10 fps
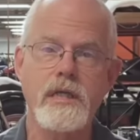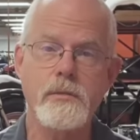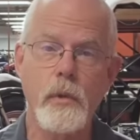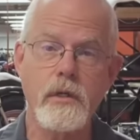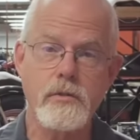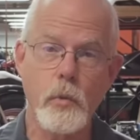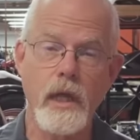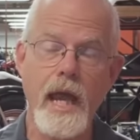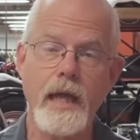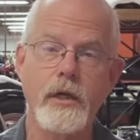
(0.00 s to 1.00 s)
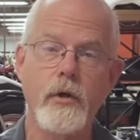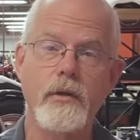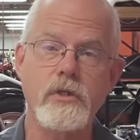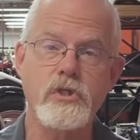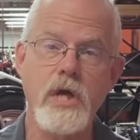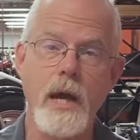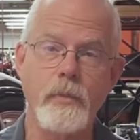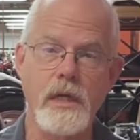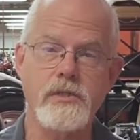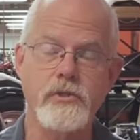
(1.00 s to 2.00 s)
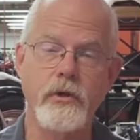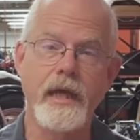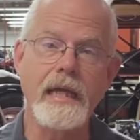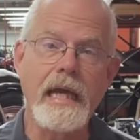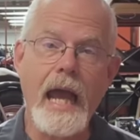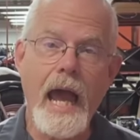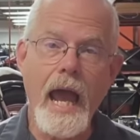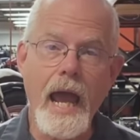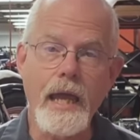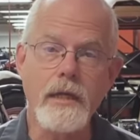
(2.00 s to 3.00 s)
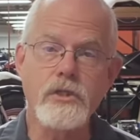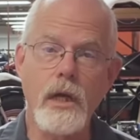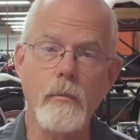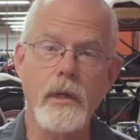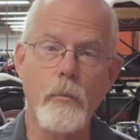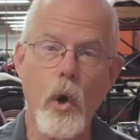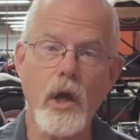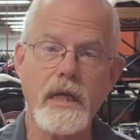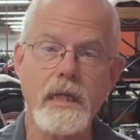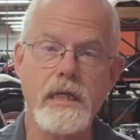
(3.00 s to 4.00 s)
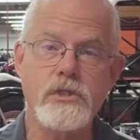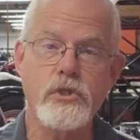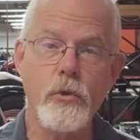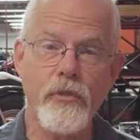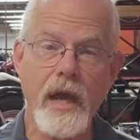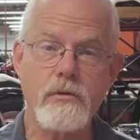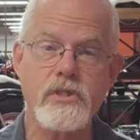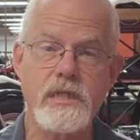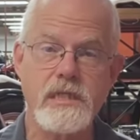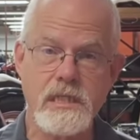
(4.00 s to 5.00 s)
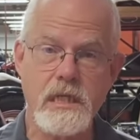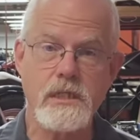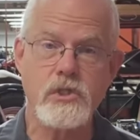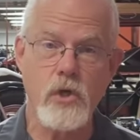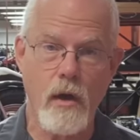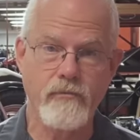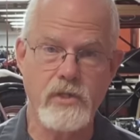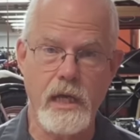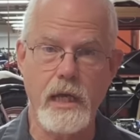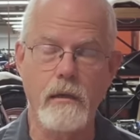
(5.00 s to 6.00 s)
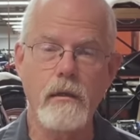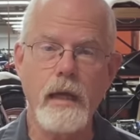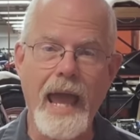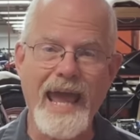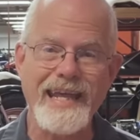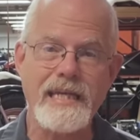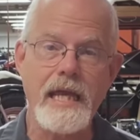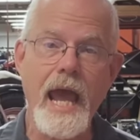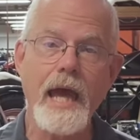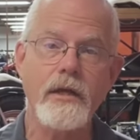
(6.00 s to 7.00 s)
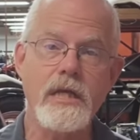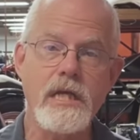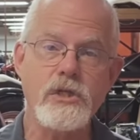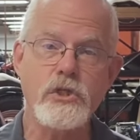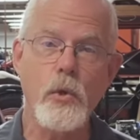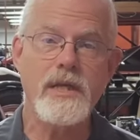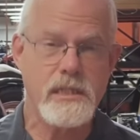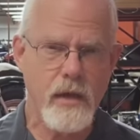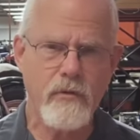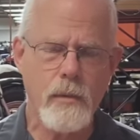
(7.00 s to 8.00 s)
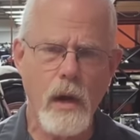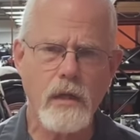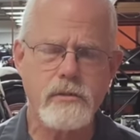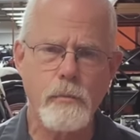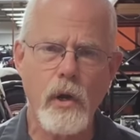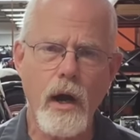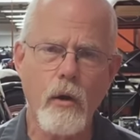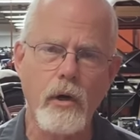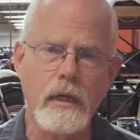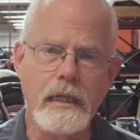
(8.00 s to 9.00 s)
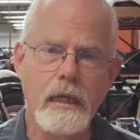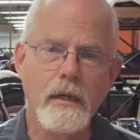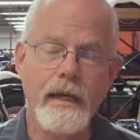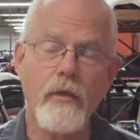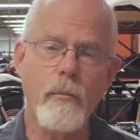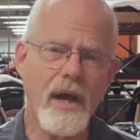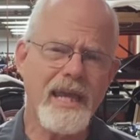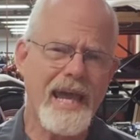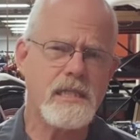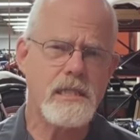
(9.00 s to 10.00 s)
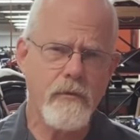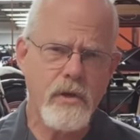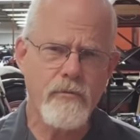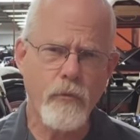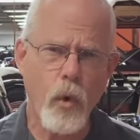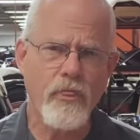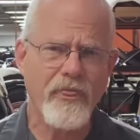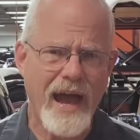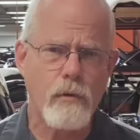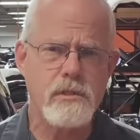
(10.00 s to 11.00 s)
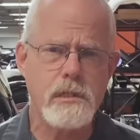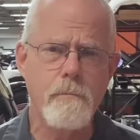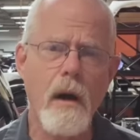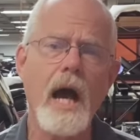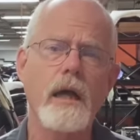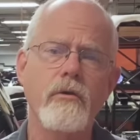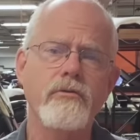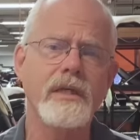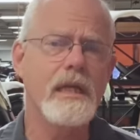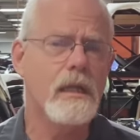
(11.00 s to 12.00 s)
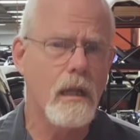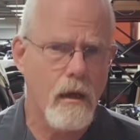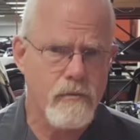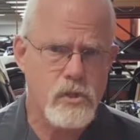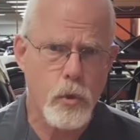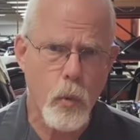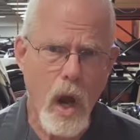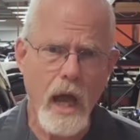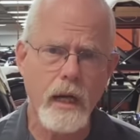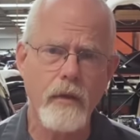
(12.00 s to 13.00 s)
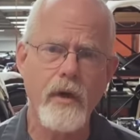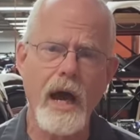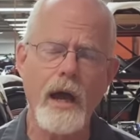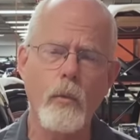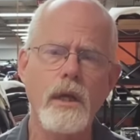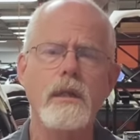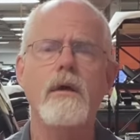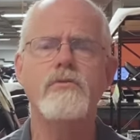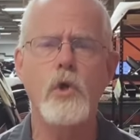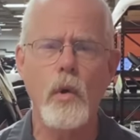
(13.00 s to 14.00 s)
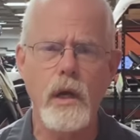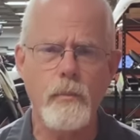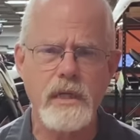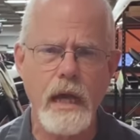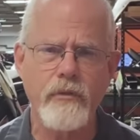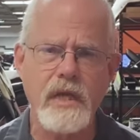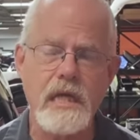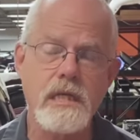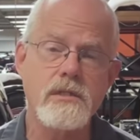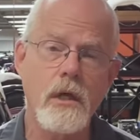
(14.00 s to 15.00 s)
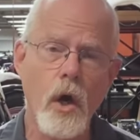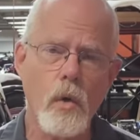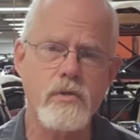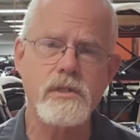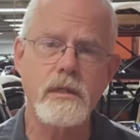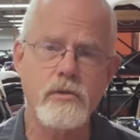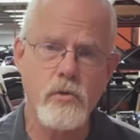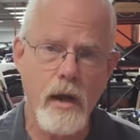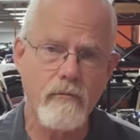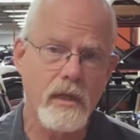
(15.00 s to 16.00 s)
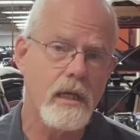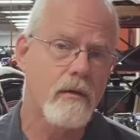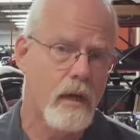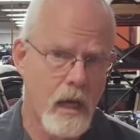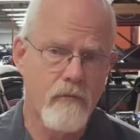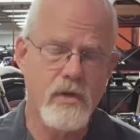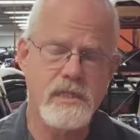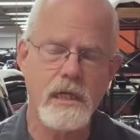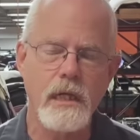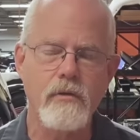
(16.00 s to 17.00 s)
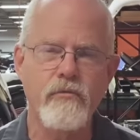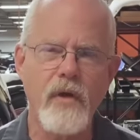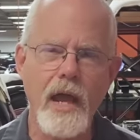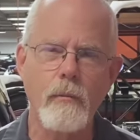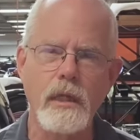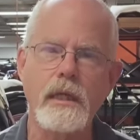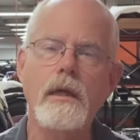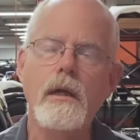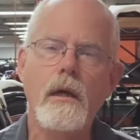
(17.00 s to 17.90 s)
an experience we had here at the shop yesterday. A gentleman brought in his 2006 Softail, and he had an issue at 70 miles per hour. Now, the bike had 74,000 miles. He loves to ride on the highway, loves going up and down the East Coast and traveling and visiting family.